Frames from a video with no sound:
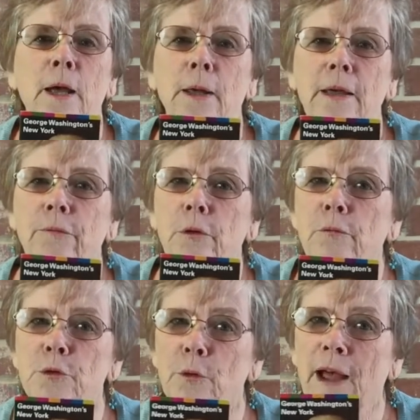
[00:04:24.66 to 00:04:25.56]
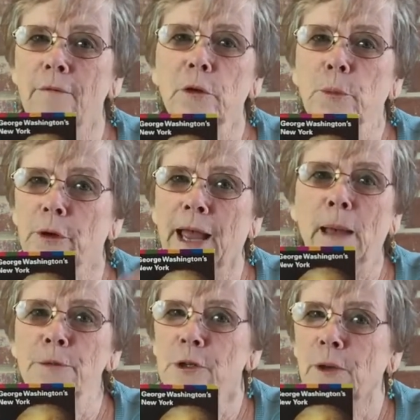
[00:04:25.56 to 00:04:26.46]
If you've traveled,
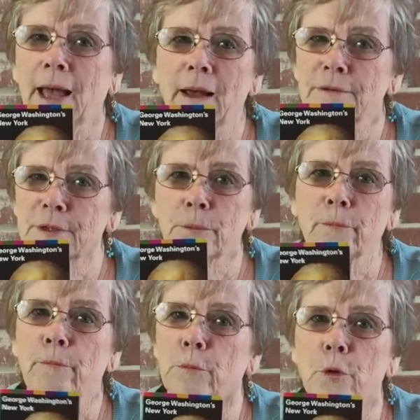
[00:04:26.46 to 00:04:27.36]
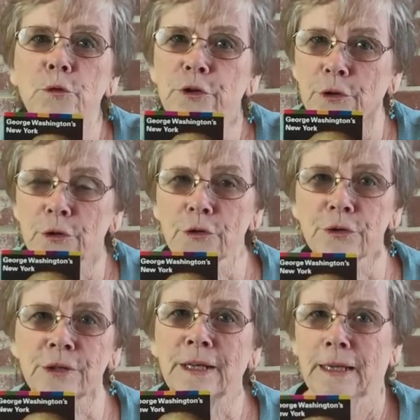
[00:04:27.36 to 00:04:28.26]
perhaps you have some
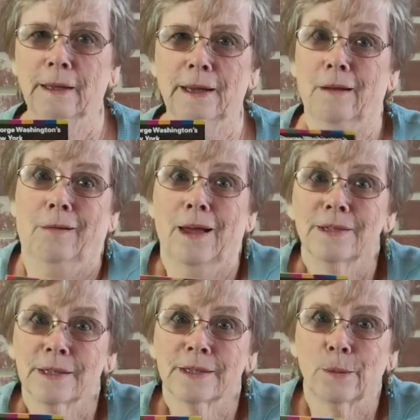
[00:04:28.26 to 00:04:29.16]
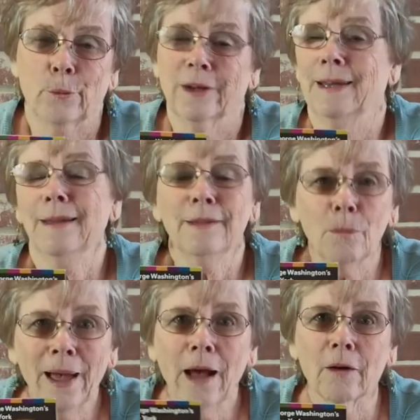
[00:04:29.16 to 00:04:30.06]
brochures in a closet somewhere. Get
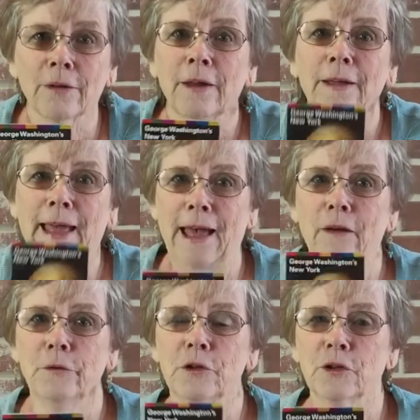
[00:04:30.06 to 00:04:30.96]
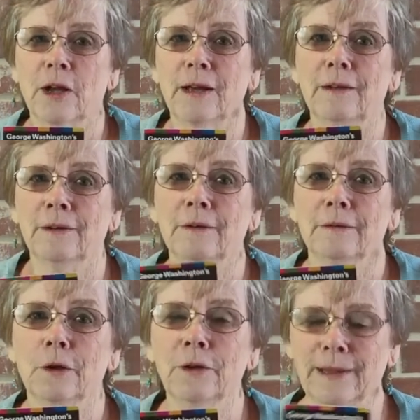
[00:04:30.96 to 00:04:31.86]
them out. Have your child
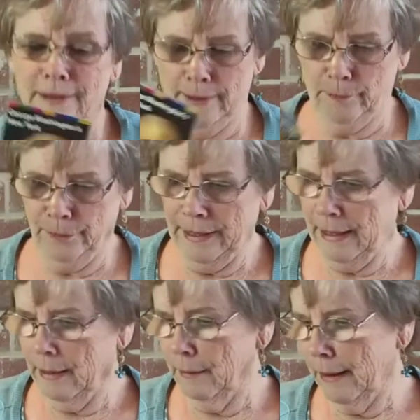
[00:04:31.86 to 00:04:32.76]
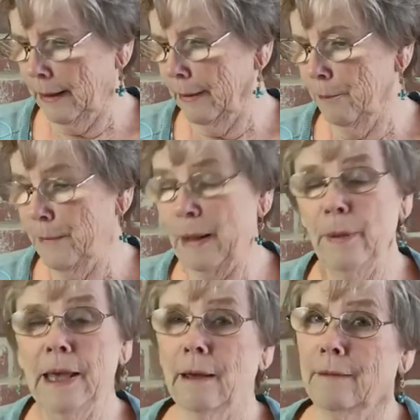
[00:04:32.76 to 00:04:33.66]
look at them.
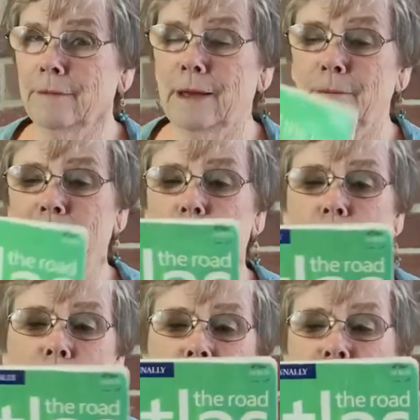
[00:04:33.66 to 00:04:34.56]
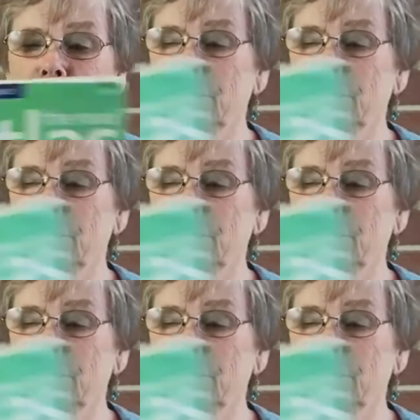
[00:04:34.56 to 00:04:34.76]
Maybe I've got my old,